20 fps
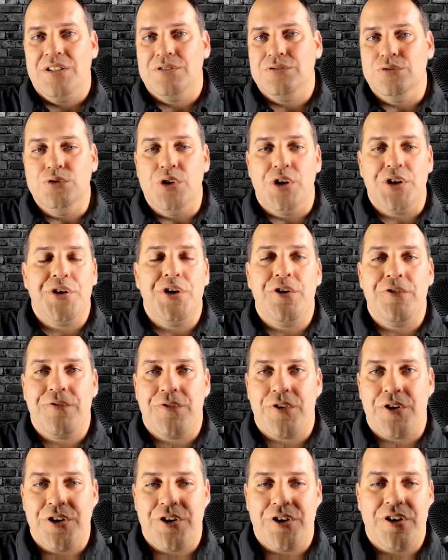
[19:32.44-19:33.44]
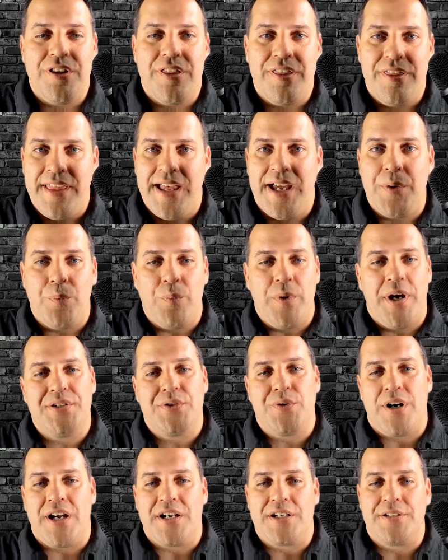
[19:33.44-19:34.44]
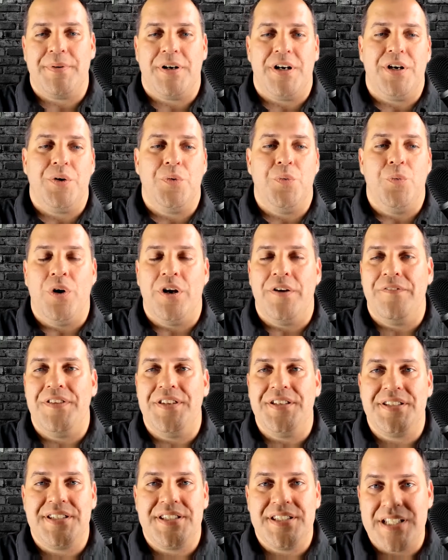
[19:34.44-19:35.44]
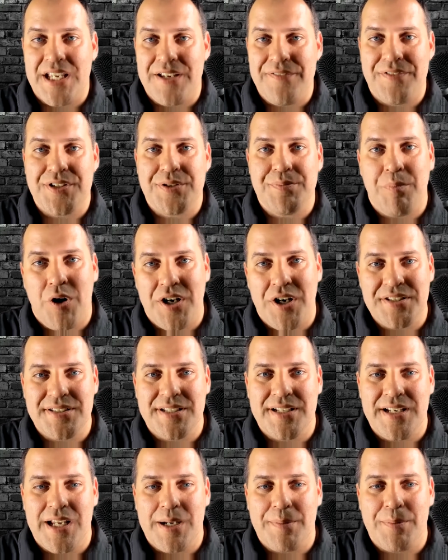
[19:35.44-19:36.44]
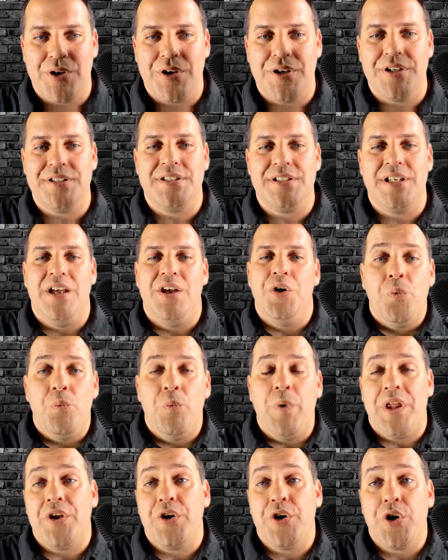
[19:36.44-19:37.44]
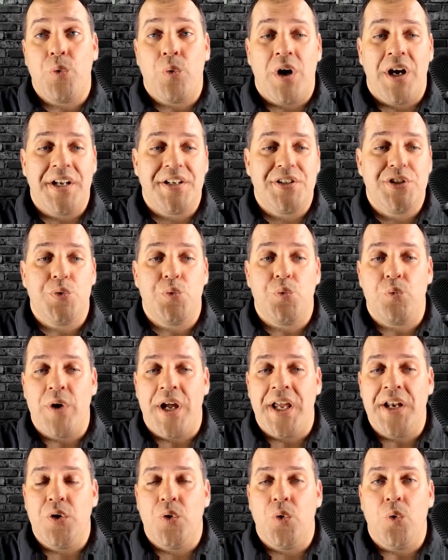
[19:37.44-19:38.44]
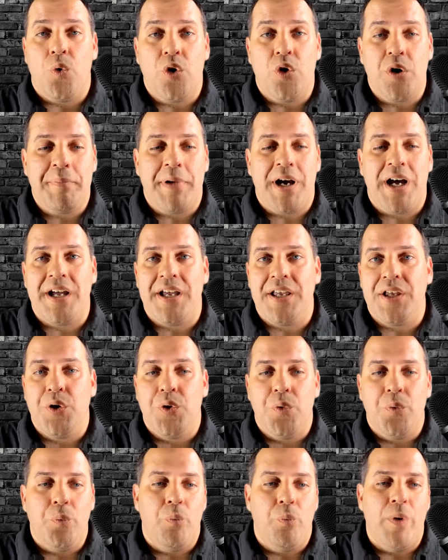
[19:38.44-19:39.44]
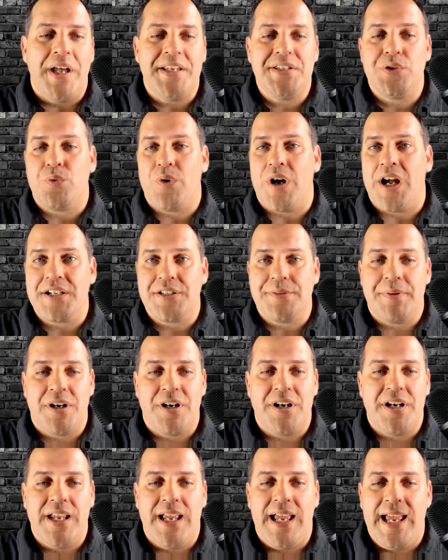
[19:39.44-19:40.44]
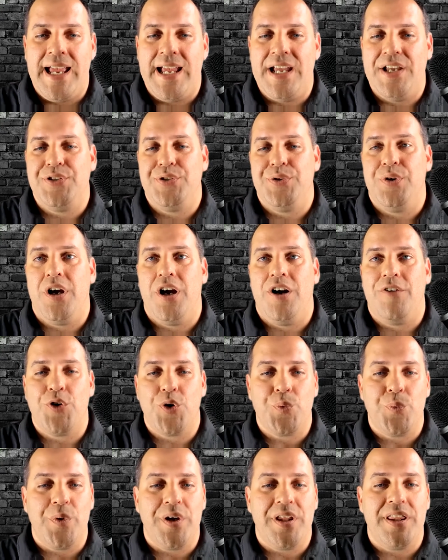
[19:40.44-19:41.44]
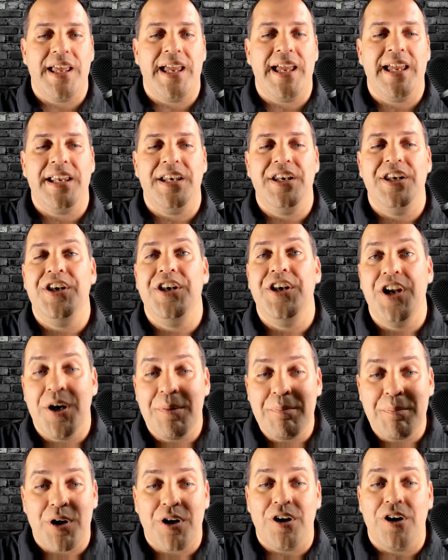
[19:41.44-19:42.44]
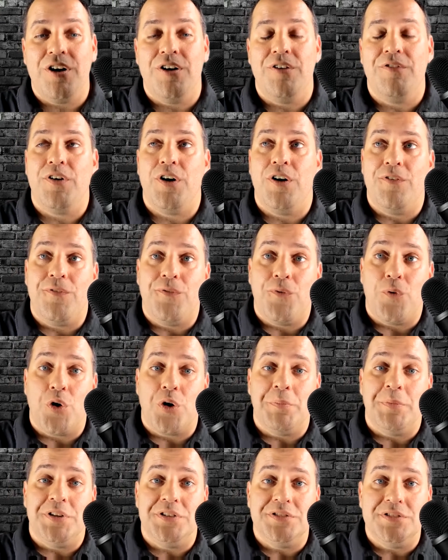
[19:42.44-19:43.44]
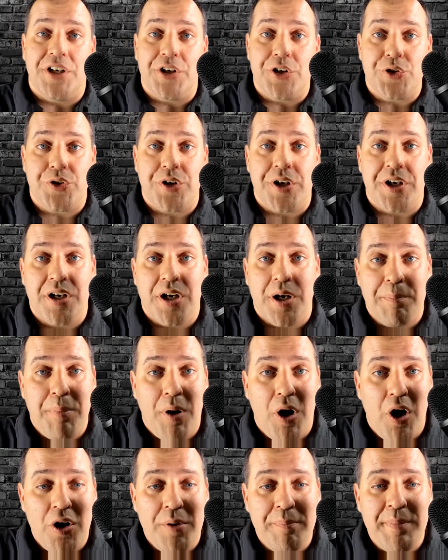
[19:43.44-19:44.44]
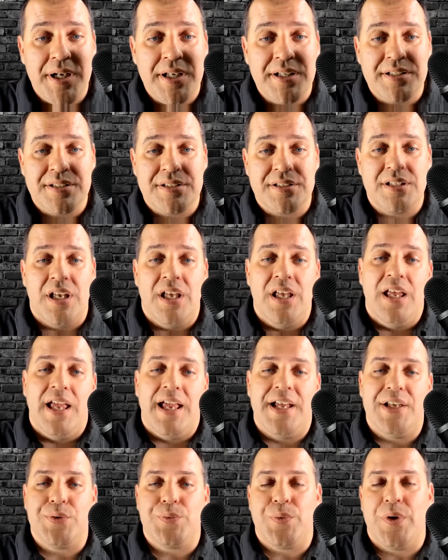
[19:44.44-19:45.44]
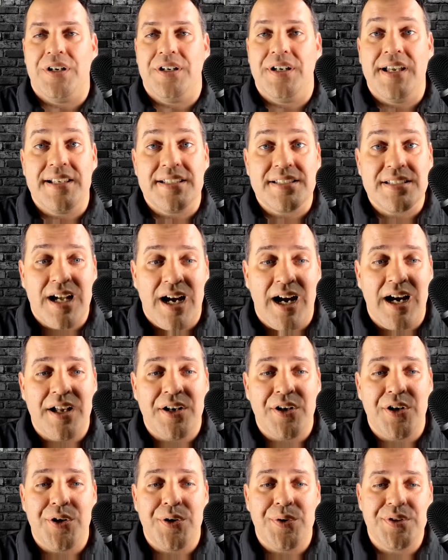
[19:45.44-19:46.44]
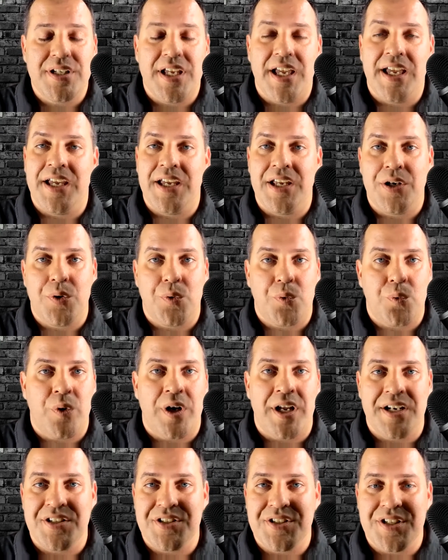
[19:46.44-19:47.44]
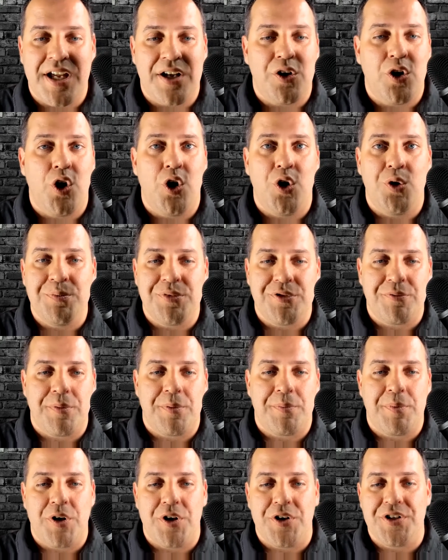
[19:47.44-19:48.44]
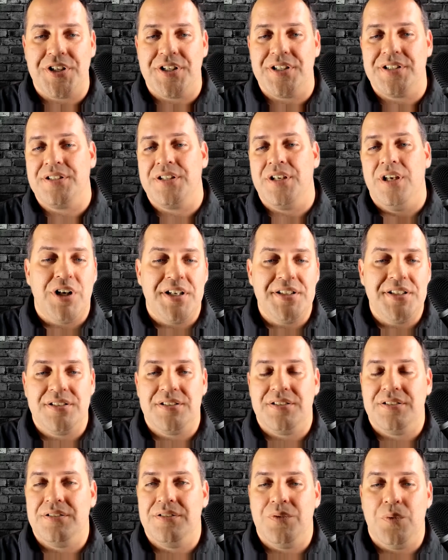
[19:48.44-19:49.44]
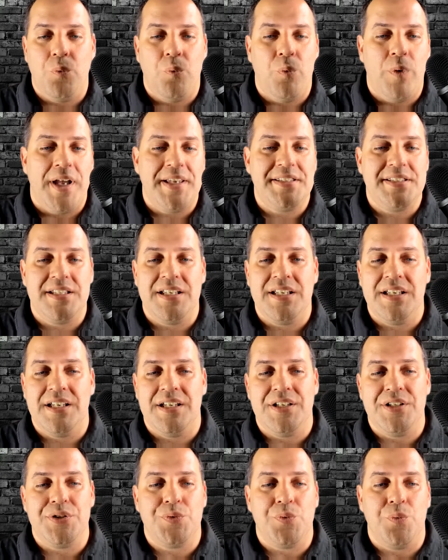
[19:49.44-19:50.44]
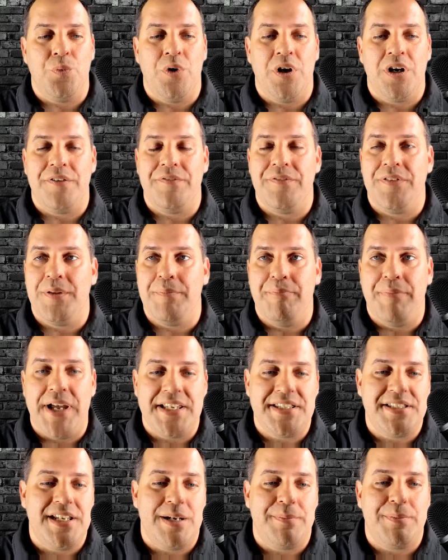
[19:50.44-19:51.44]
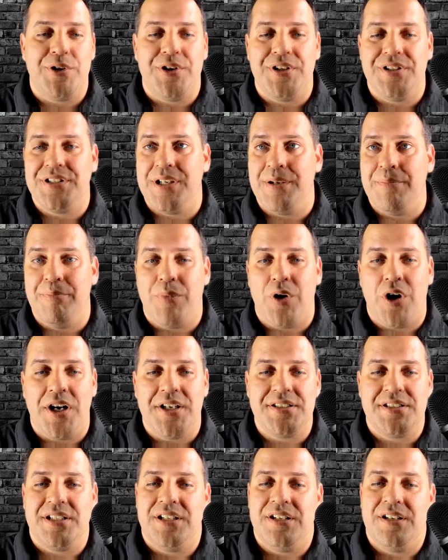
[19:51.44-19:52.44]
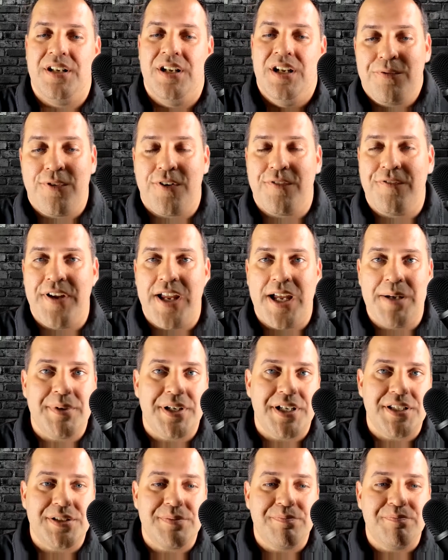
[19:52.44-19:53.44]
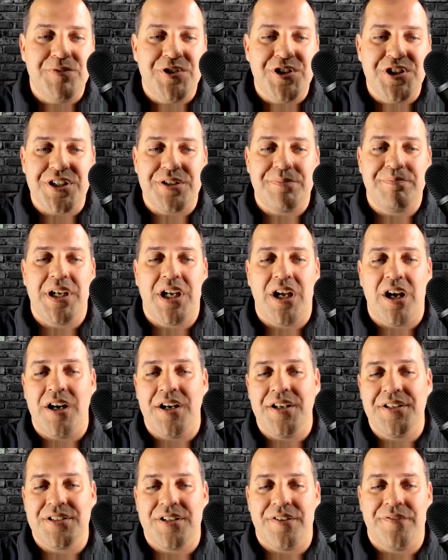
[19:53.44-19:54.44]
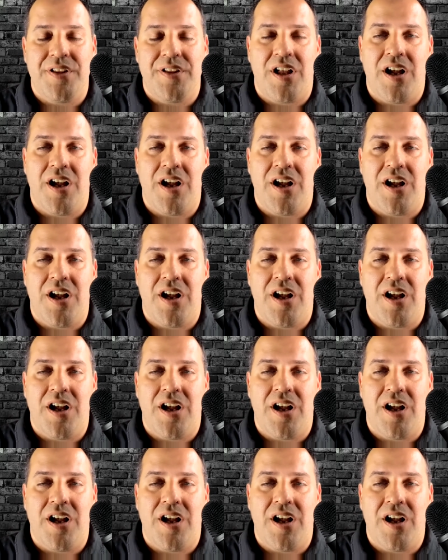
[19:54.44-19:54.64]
Look no further than West Roxbury, one of the safest Boston neighborhoods. Whether you're wanting to rent or buy, West Roxbury has you covered with a number of affordable luxury apartments, as well as condos and ranch-style homes for purchase. Plus, Westy is one of the best neighborhoods in Boston for families just because of the